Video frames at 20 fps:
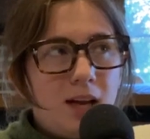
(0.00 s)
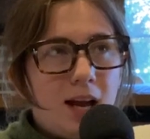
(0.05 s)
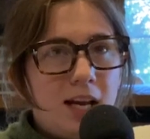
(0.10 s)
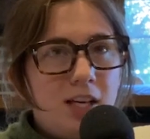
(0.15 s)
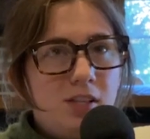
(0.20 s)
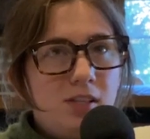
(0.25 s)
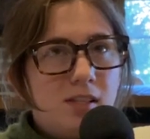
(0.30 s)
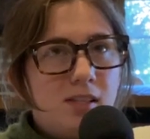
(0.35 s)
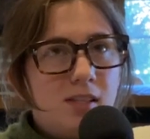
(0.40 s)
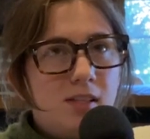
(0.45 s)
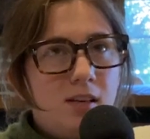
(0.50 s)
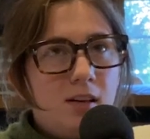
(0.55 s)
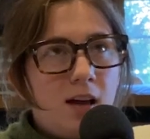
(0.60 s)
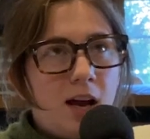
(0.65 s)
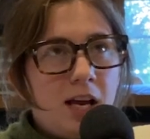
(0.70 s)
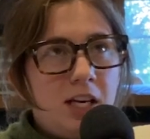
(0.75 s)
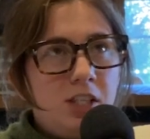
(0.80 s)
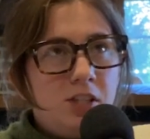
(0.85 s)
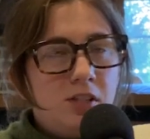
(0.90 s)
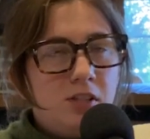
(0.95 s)

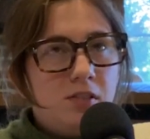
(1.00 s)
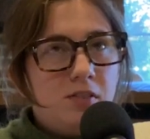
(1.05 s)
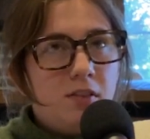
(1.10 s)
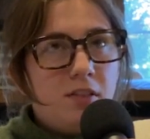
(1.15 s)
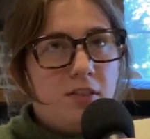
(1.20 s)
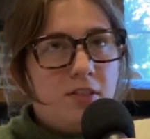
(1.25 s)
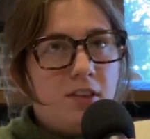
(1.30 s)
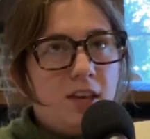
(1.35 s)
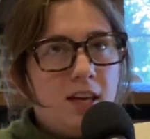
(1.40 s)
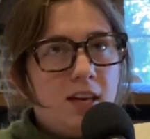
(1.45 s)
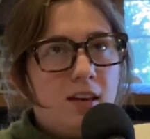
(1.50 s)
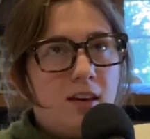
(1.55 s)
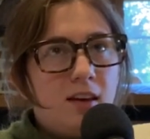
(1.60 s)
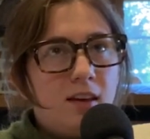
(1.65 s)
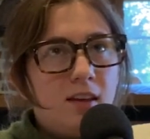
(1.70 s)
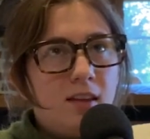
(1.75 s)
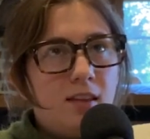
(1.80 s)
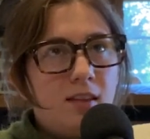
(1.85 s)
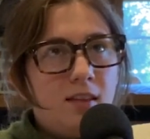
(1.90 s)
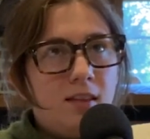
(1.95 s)
just
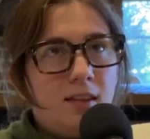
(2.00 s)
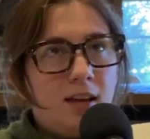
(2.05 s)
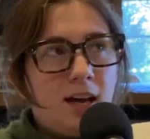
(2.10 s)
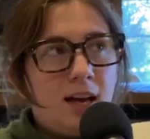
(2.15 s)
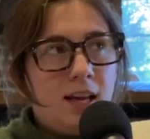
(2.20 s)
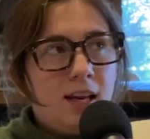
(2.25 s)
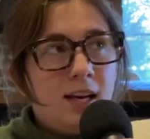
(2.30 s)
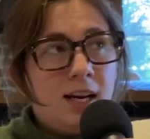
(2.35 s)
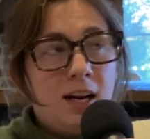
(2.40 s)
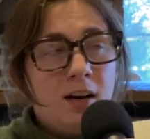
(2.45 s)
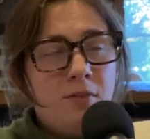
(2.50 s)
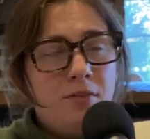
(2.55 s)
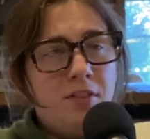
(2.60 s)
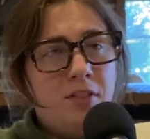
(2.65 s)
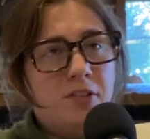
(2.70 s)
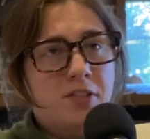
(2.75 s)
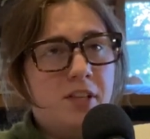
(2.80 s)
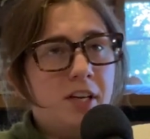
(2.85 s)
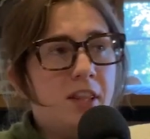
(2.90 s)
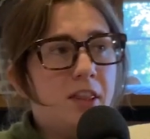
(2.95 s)
think that, and I don't think
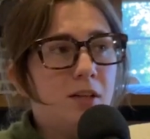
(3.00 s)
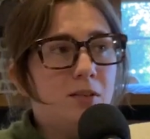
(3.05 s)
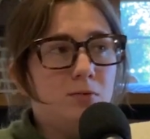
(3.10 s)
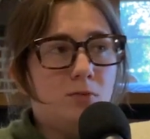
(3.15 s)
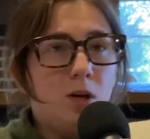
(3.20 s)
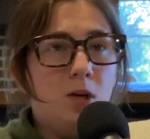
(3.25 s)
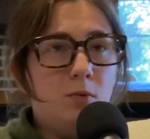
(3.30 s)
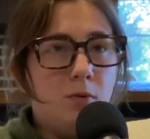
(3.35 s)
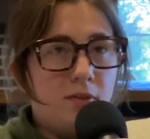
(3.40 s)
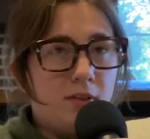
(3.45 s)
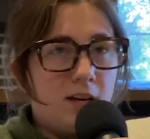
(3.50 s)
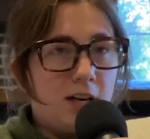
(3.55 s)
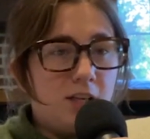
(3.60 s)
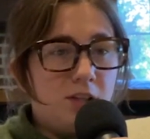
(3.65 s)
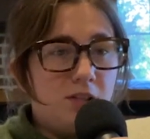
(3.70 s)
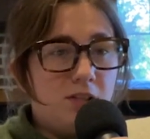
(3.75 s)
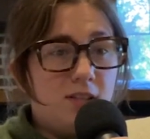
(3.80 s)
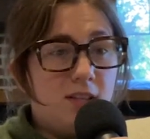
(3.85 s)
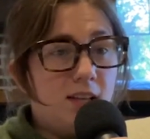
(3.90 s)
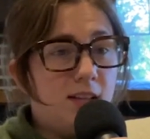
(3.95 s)
there's anything wrong with it, I
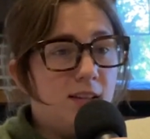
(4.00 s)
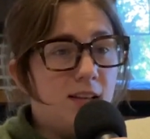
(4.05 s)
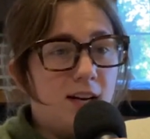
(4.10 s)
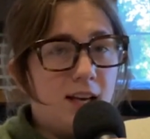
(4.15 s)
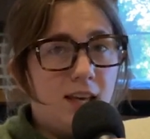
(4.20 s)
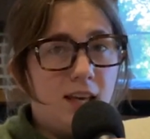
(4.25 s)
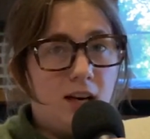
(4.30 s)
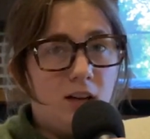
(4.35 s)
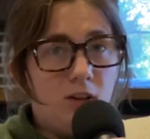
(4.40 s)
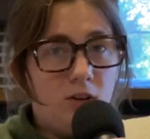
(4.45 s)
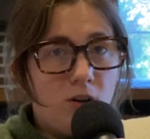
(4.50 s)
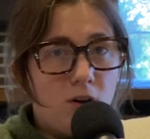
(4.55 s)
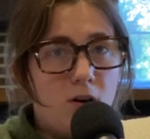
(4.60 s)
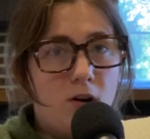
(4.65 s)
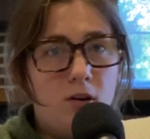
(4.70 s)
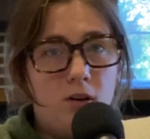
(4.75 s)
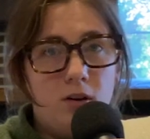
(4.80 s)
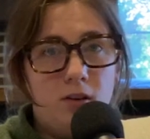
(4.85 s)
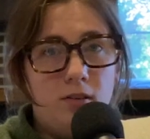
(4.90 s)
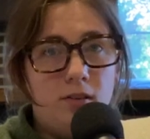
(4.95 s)
just think that I get
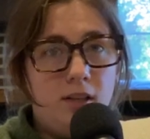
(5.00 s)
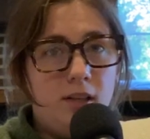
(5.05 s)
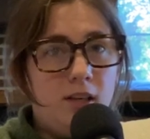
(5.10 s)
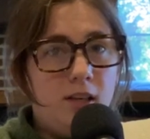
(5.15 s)
along